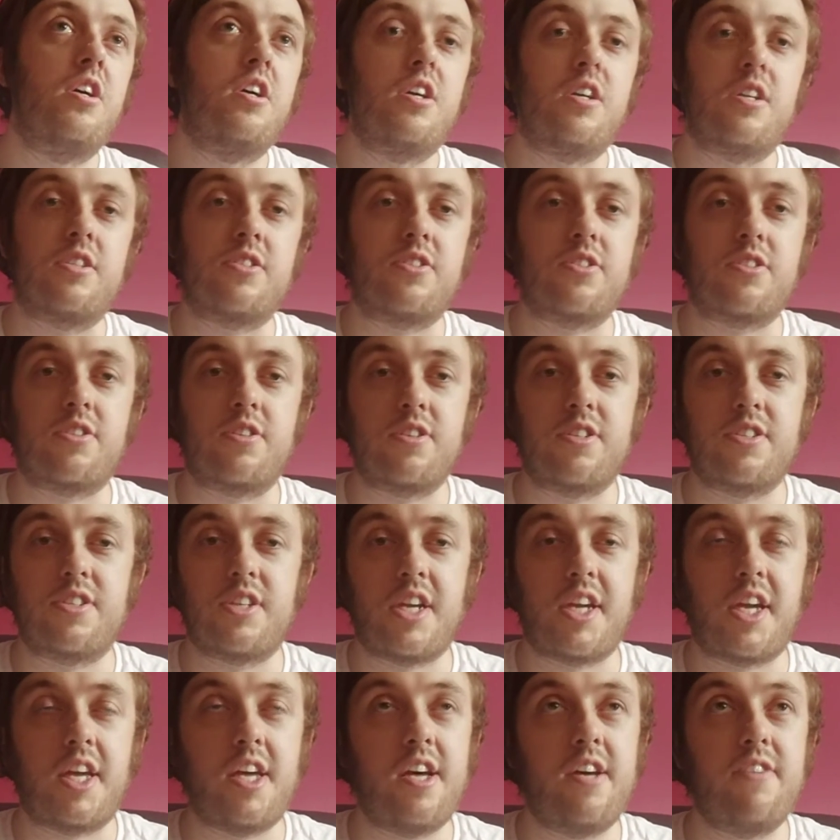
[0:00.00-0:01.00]
That's as good as I
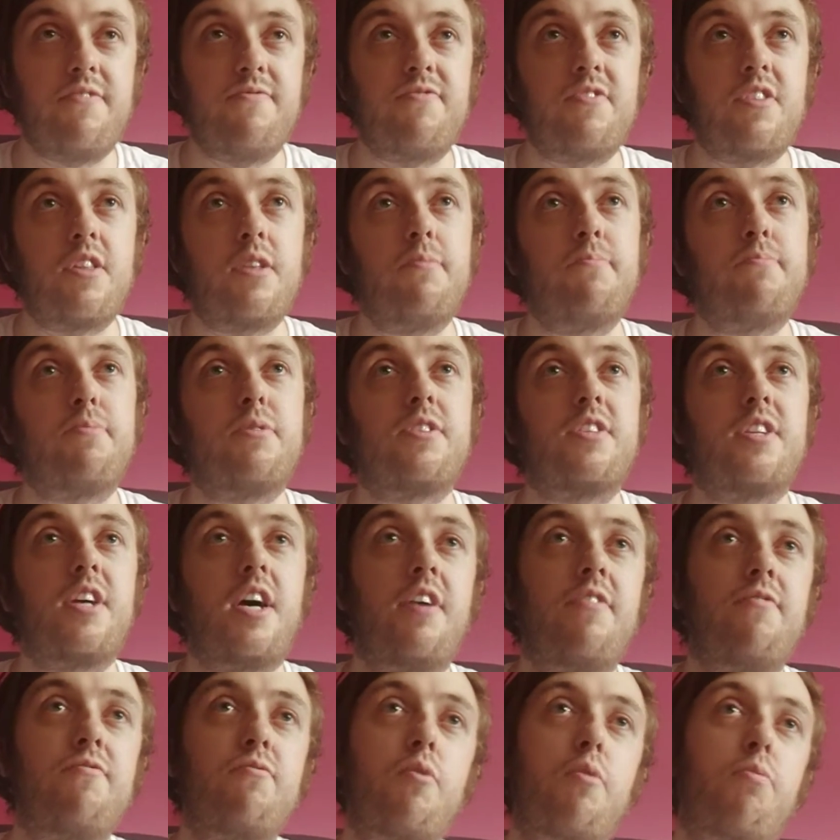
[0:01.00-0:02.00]
get. But
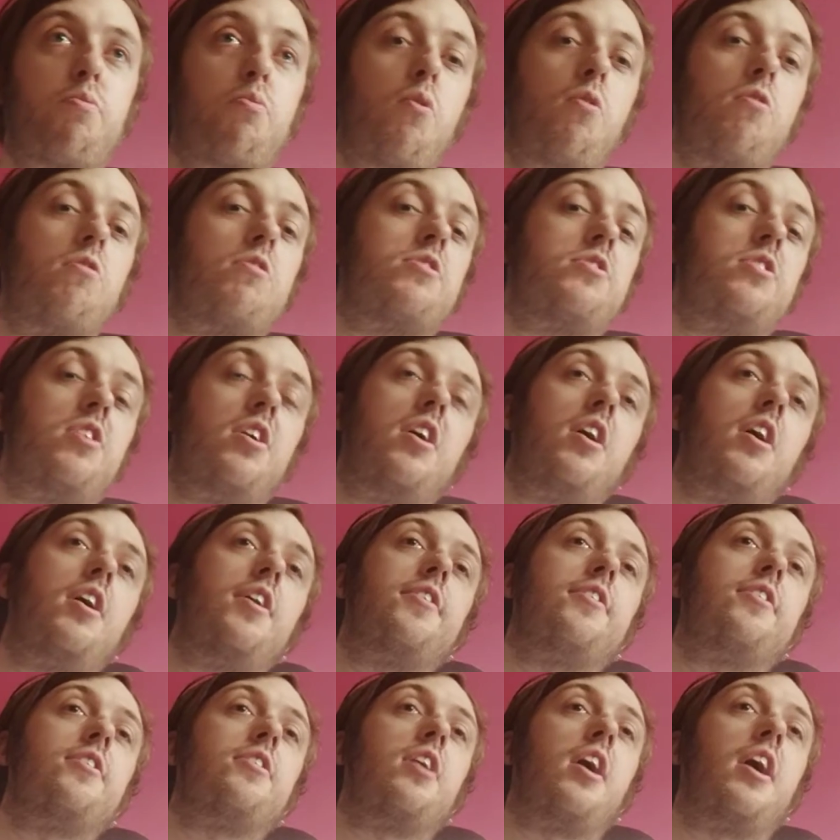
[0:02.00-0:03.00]
with War
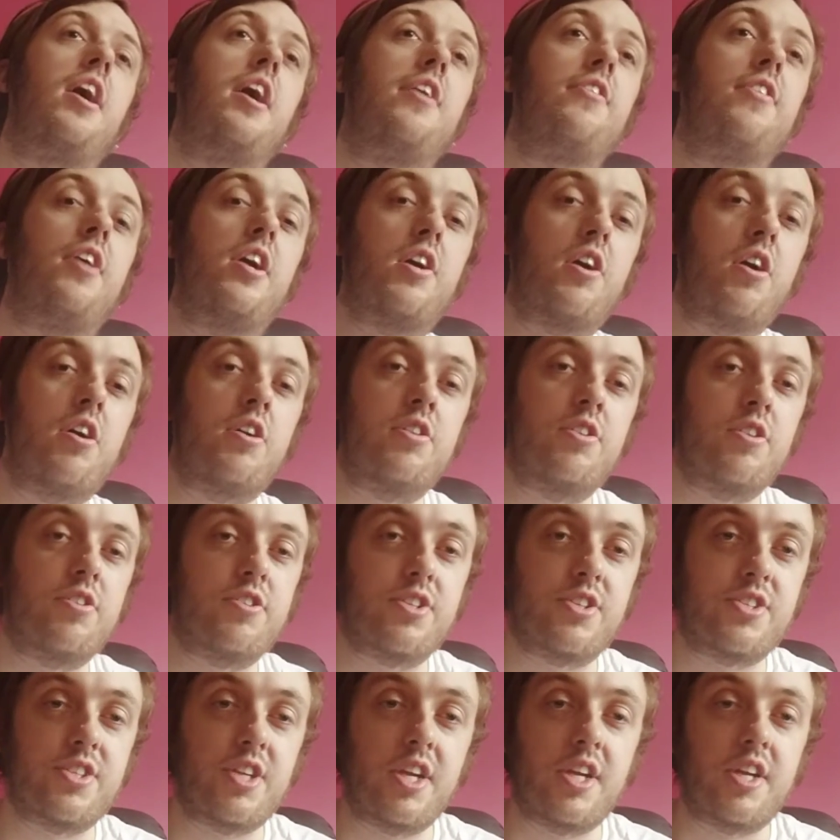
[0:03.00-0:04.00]
Eternal, they got another
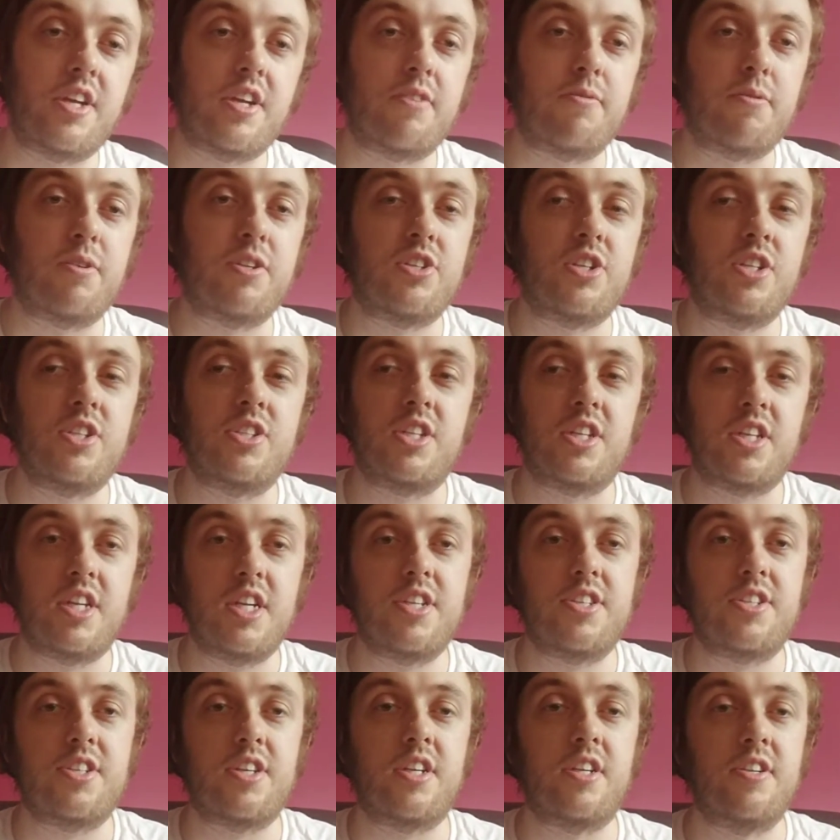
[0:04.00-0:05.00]
singer, which is
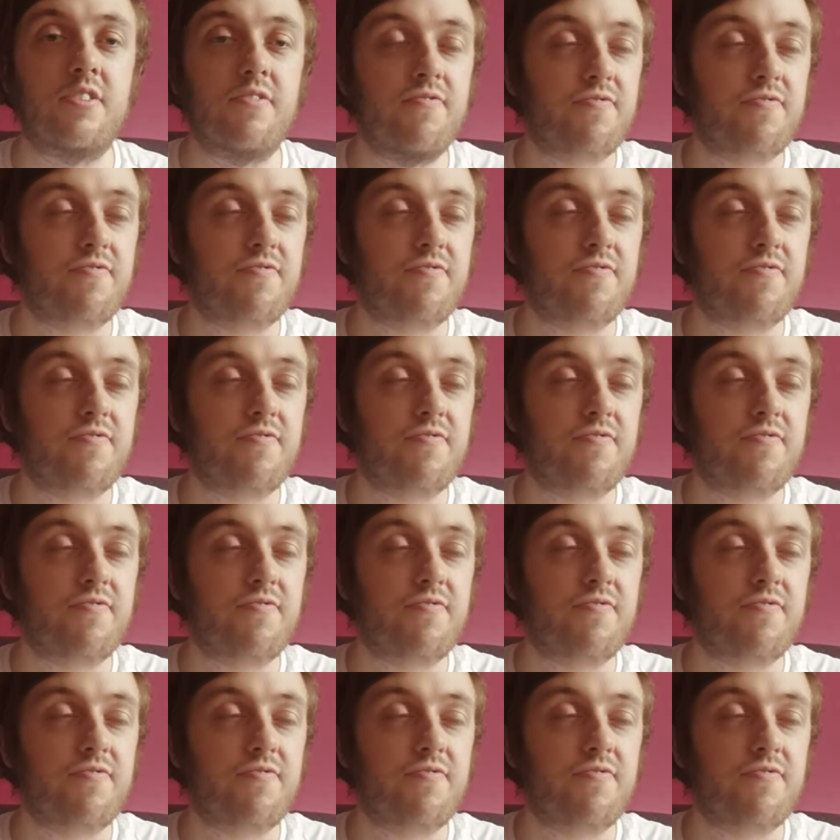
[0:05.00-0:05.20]
Alyssa.